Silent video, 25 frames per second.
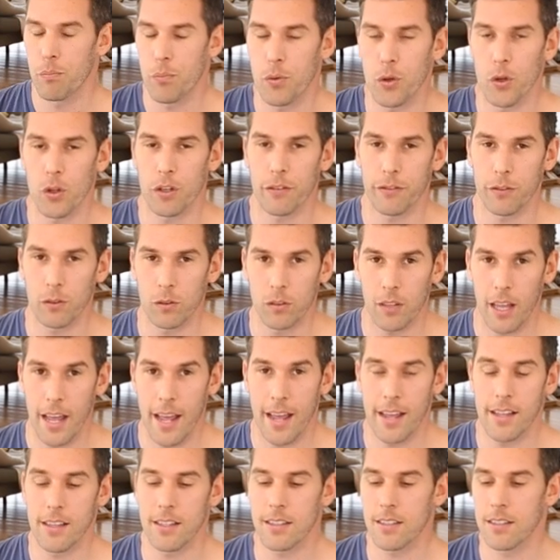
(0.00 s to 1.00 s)
beautiful
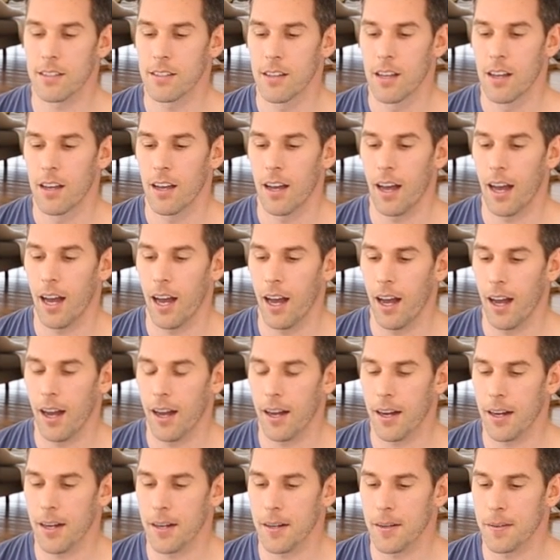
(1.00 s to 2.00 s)
lens.
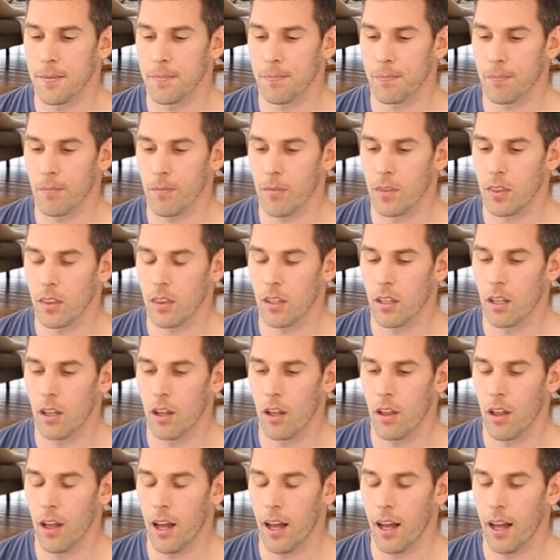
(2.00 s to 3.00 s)
The
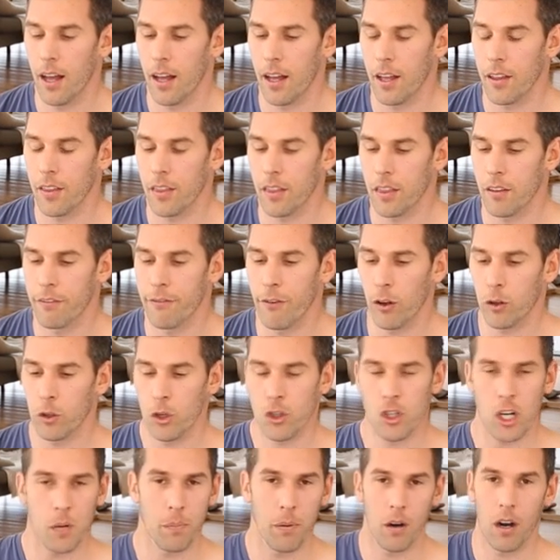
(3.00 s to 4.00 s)

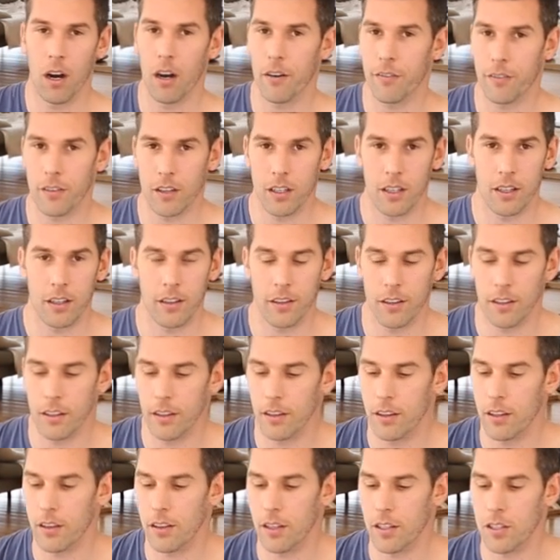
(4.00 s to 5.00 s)
focal drop off,
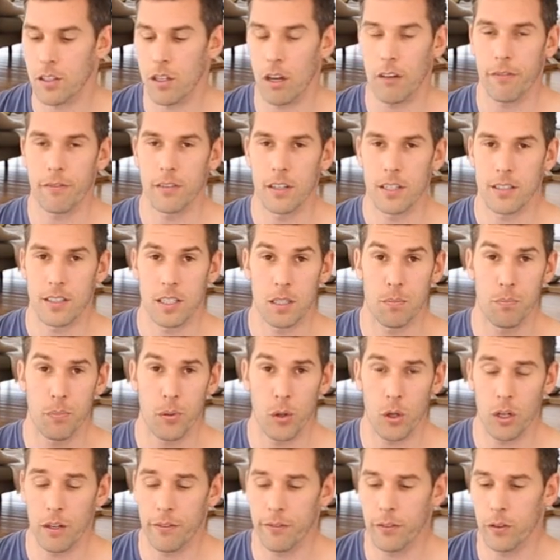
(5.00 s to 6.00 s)
the softness is
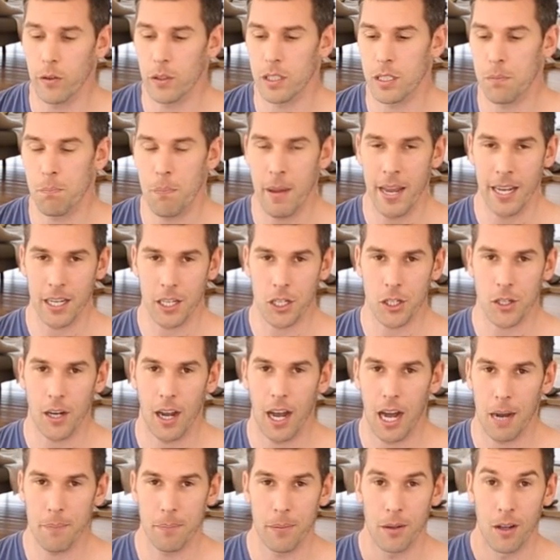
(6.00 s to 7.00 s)
beautiful. It's pin
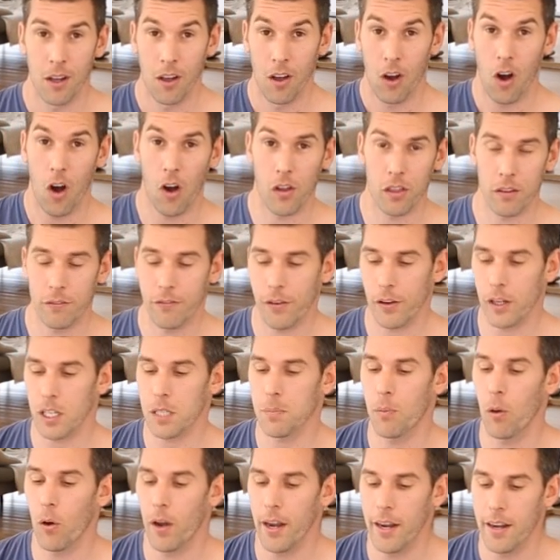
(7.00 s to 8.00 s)
sharp on the
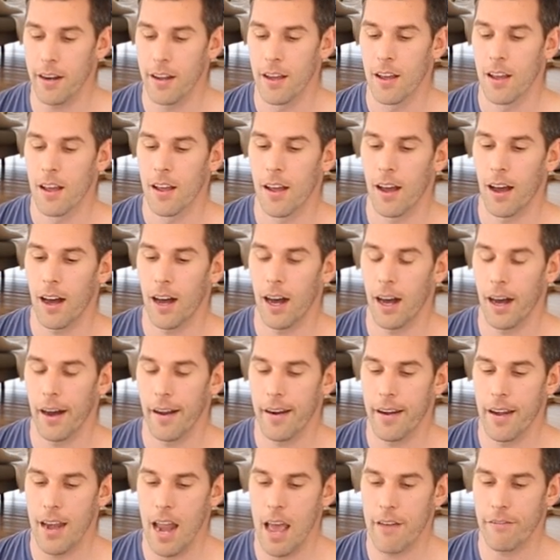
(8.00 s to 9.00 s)
focus point.
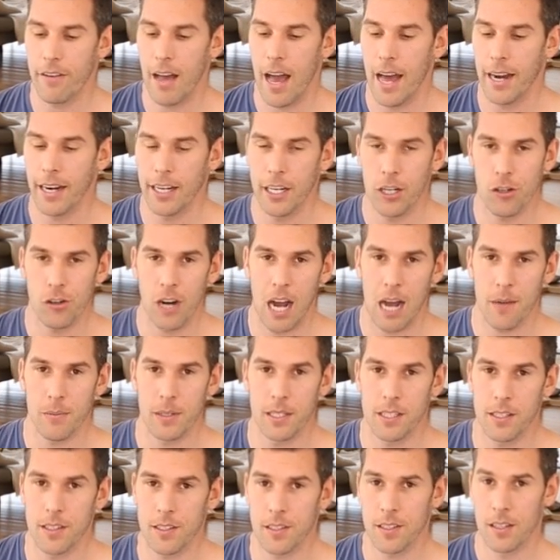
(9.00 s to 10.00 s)
Never had any
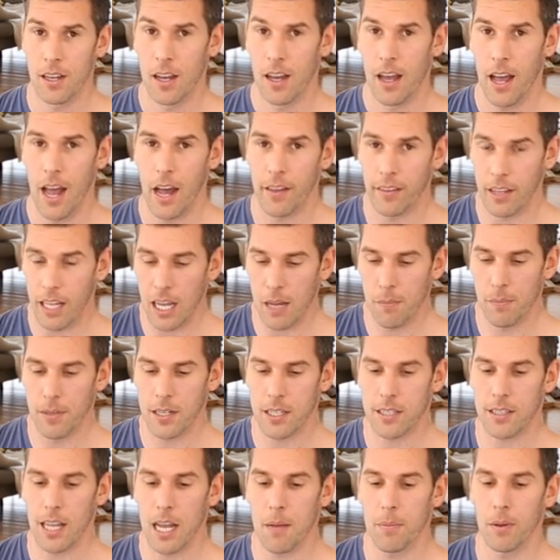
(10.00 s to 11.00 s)
dramas, and the
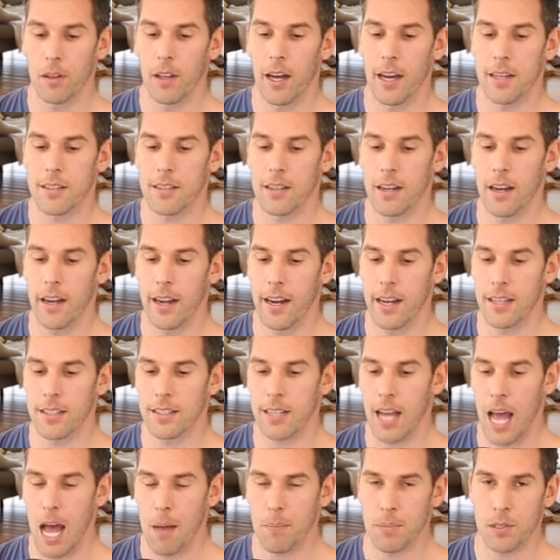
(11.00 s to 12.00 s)
image stabilizer
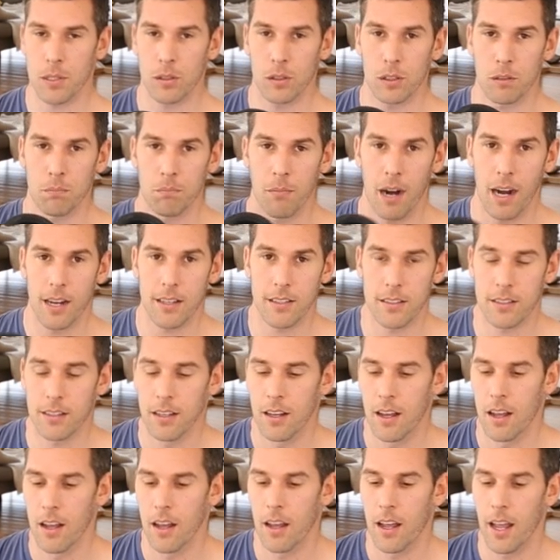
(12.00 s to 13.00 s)
is an absolute must.
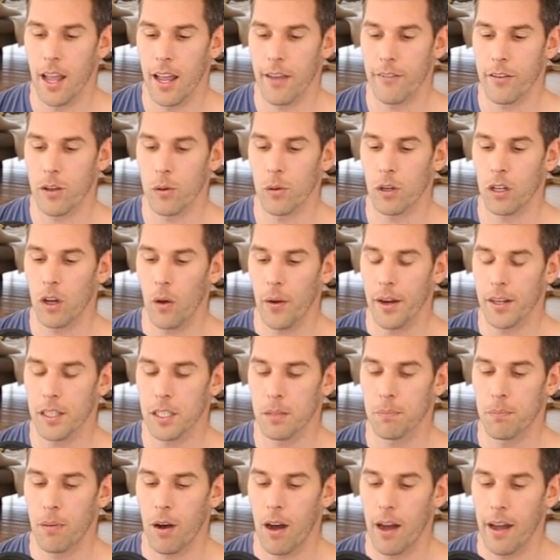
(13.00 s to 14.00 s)
If you were going
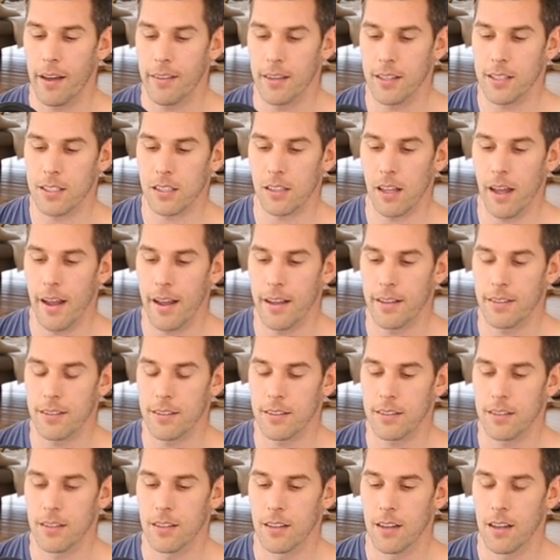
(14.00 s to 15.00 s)
to buy this
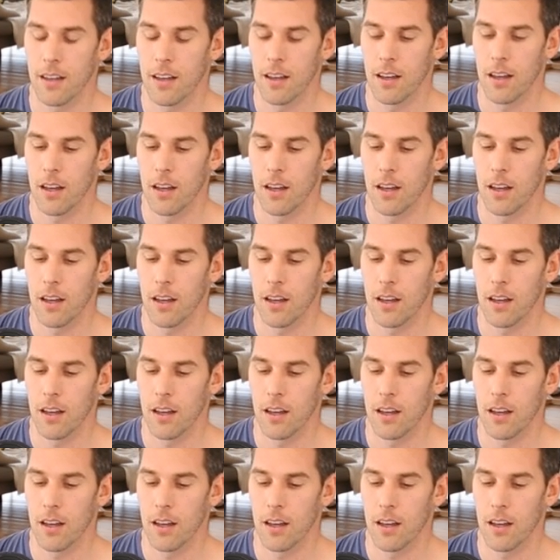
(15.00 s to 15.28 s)
lens,